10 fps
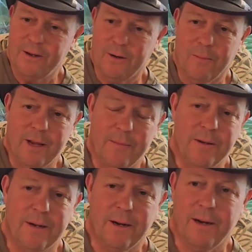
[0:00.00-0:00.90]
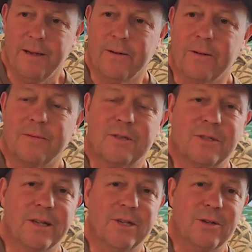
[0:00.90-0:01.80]
you know maybe uh, you know
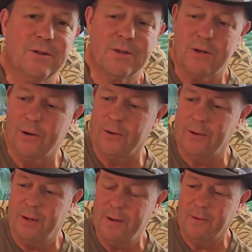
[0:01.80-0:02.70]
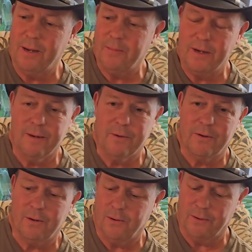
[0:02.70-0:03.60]
six years old and he might be able
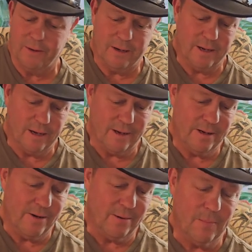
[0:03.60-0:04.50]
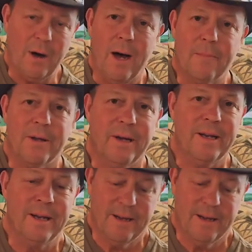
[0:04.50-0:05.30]
to hold like a you know a pop gun.